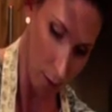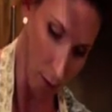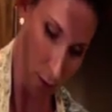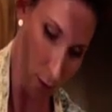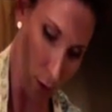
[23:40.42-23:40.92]

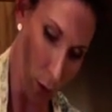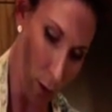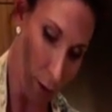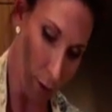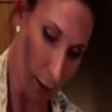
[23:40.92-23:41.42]
So
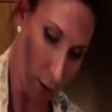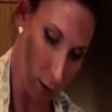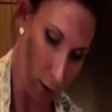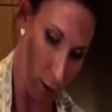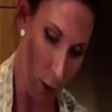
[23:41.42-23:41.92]
lovely.
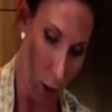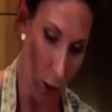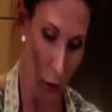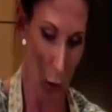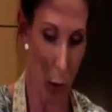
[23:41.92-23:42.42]
So
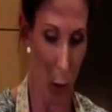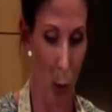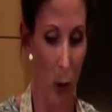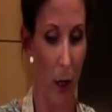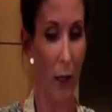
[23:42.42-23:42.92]
you
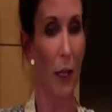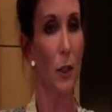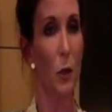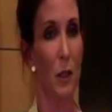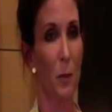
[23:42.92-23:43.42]
get to a
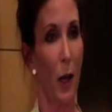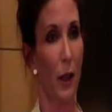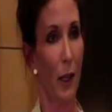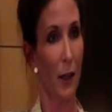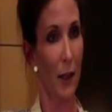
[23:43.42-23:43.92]
spot
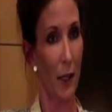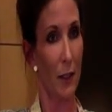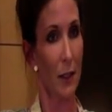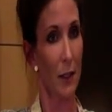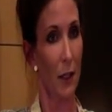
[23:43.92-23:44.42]
like
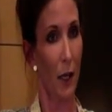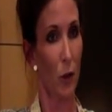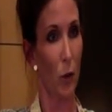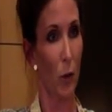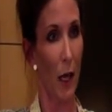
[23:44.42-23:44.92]
this, and you
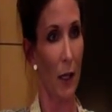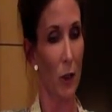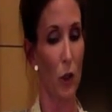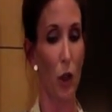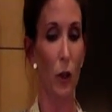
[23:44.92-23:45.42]
can
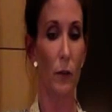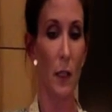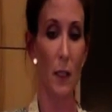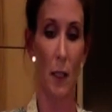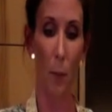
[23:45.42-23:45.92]
serve this
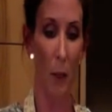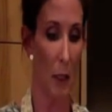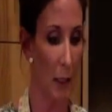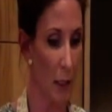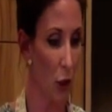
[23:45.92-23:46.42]
up in a
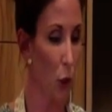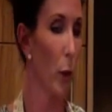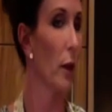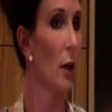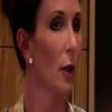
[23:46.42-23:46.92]
dish with a
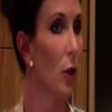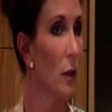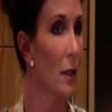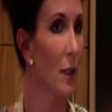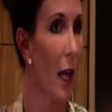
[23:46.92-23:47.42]
little
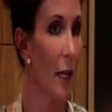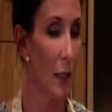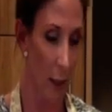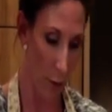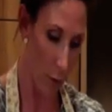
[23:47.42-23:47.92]
slice
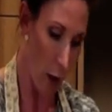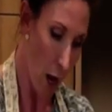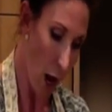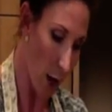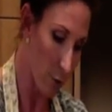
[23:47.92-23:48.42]
of
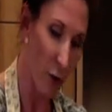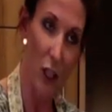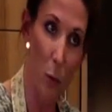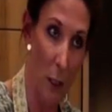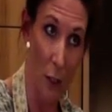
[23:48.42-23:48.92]
fresh
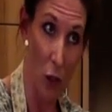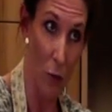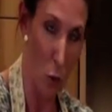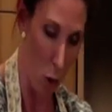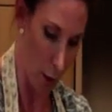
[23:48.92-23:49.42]
peach if you
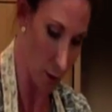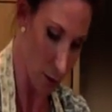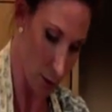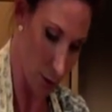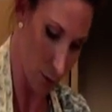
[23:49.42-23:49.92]
want.